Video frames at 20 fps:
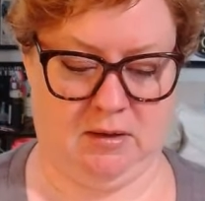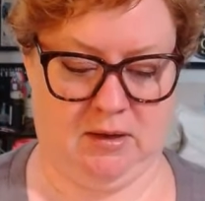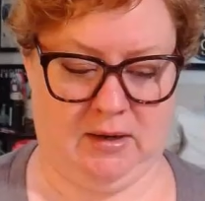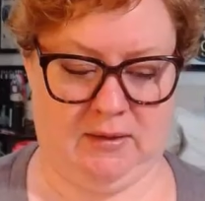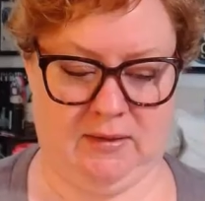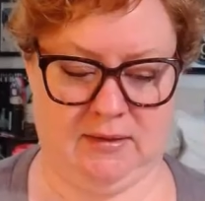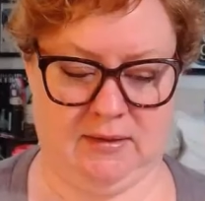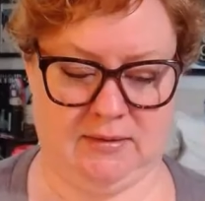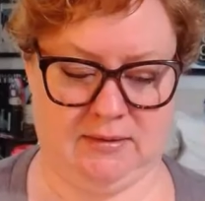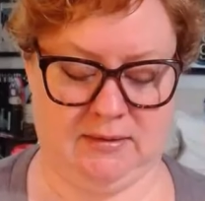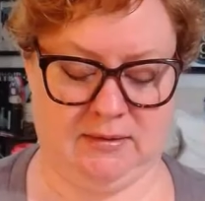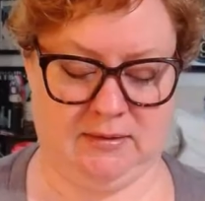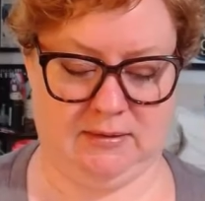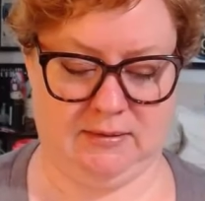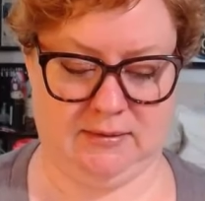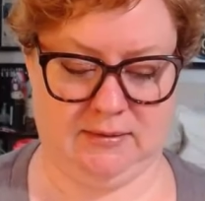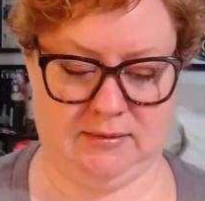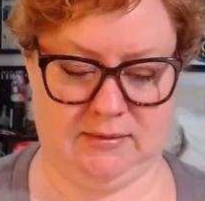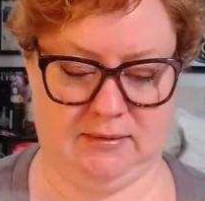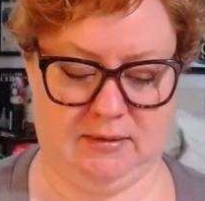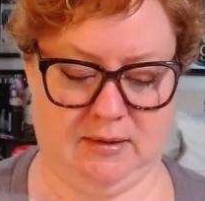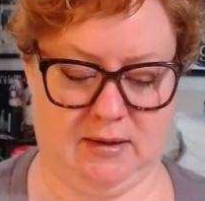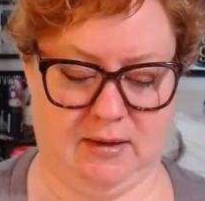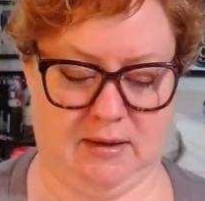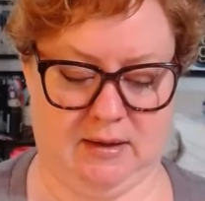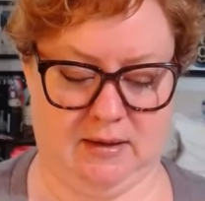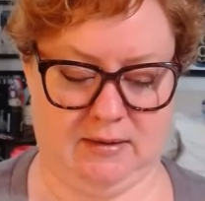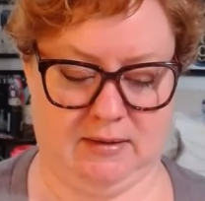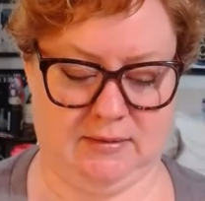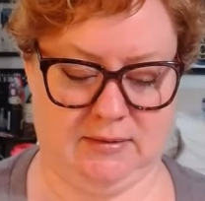And this is
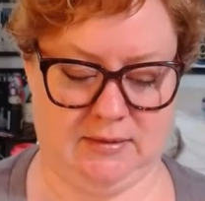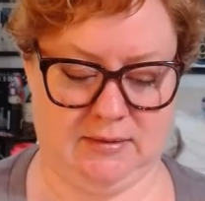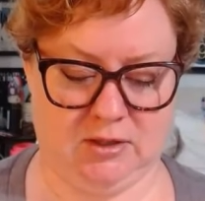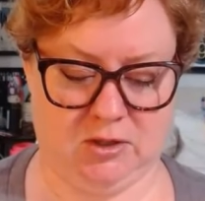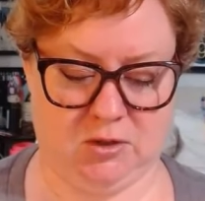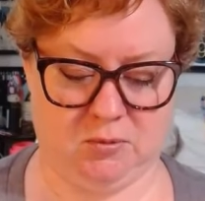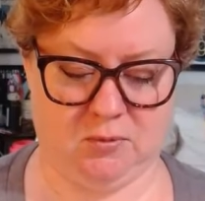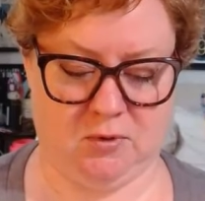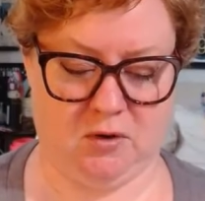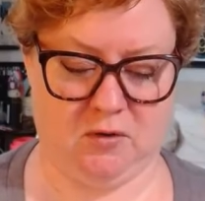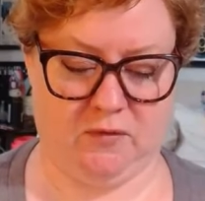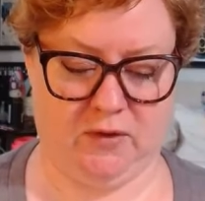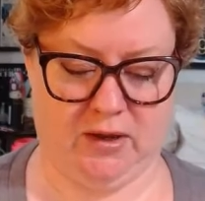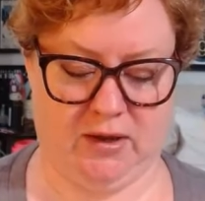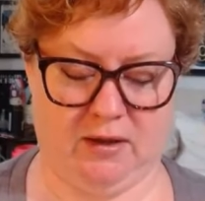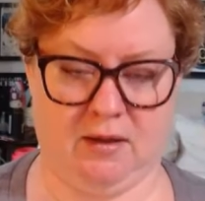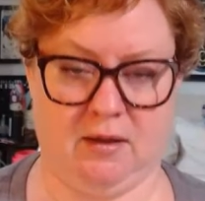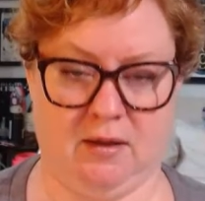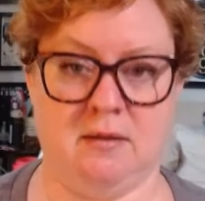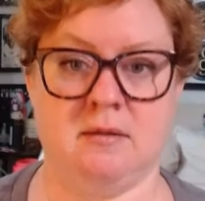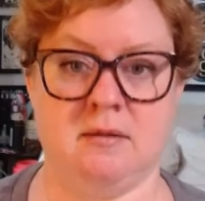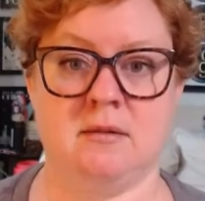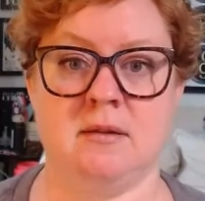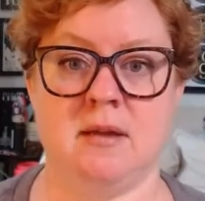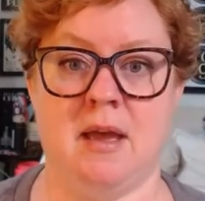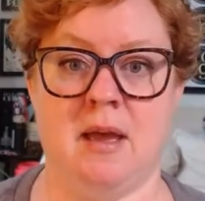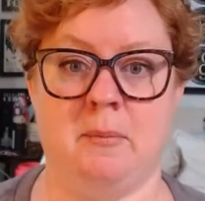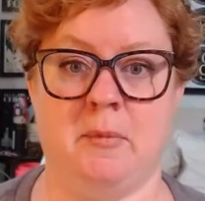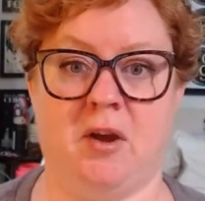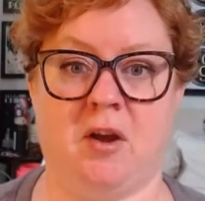Stitchrovia
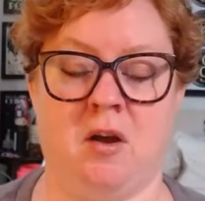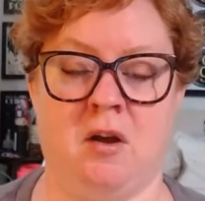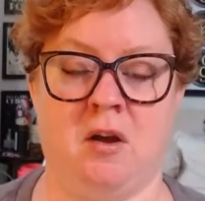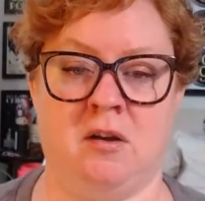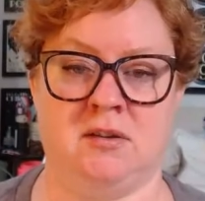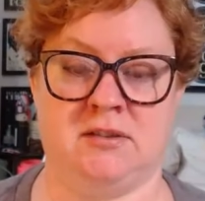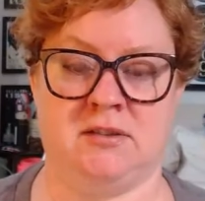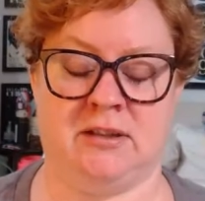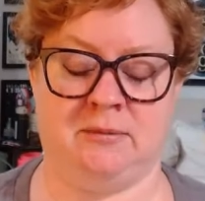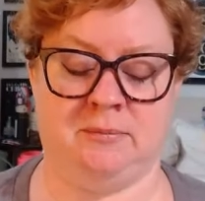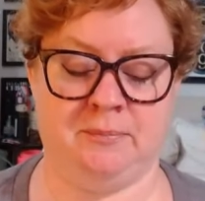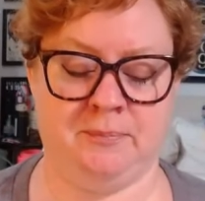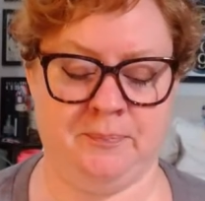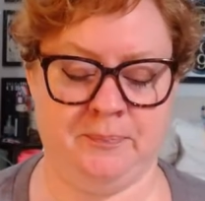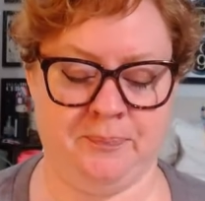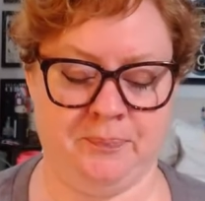Emma Congdon